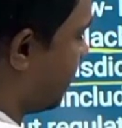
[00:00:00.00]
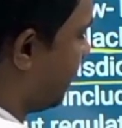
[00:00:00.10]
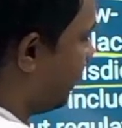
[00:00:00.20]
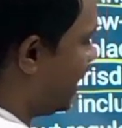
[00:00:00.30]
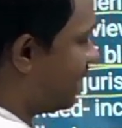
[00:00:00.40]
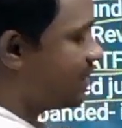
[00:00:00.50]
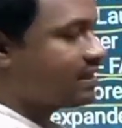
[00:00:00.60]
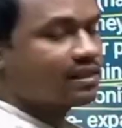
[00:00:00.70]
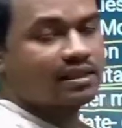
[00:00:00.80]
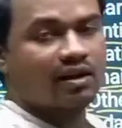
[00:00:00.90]
place
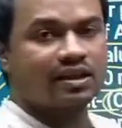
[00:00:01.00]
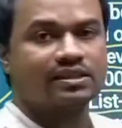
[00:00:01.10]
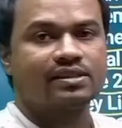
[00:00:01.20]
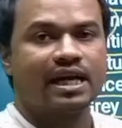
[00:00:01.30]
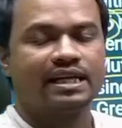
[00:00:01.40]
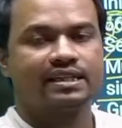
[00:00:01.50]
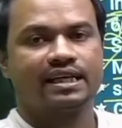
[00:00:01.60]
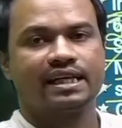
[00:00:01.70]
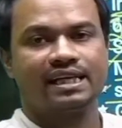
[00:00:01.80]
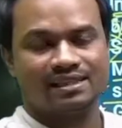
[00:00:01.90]
or stand in the
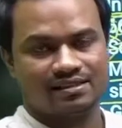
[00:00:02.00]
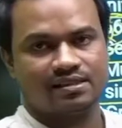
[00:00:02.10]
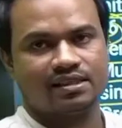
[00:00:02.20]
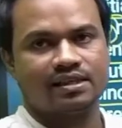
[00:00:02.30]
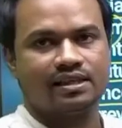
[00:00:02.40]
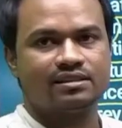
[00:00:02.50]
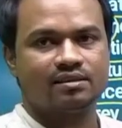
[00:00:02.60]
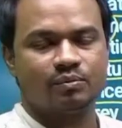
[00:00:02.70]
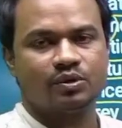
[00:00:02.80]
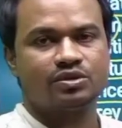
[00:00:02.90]
grey list is
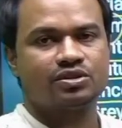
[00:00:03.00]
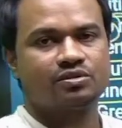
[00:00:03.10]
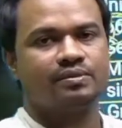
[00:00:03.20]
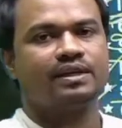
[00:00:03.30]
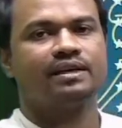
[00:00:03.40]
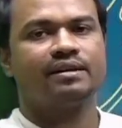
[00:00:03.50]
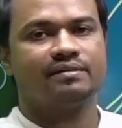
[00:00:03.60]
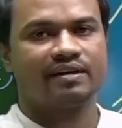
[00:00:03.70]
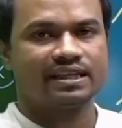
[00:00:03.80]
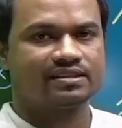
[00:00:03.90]
supposed to be
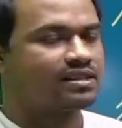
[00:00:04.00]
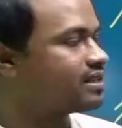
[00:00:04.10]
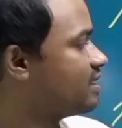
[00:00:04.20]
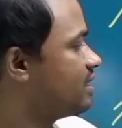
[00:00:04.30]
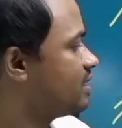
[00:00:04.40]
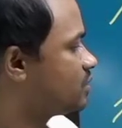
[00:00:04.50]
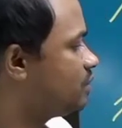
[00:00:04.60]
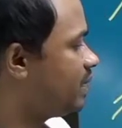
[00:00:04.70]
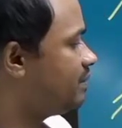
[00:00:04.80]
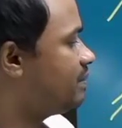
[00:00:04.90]
revised. So
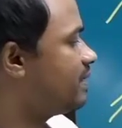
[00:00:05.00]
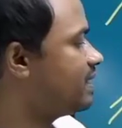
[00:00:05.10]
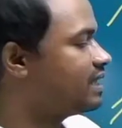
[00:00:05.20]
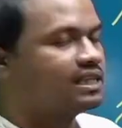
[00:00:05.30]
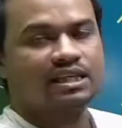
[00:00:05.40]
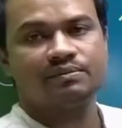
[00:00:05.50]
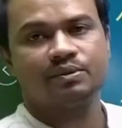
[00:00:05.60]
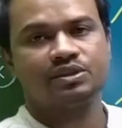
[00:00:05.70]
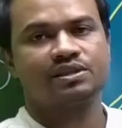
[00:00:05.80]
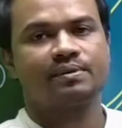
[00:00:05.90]
maybe in the near
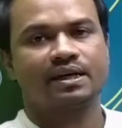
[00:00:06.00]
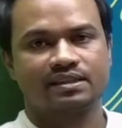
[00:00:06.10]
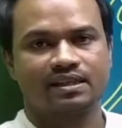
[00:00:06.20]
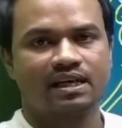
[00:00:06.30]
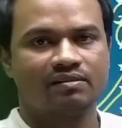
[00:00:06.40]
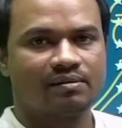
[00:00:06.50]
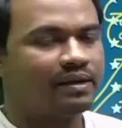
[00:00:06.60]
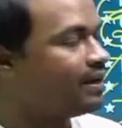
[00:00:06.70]
future Pakistan will be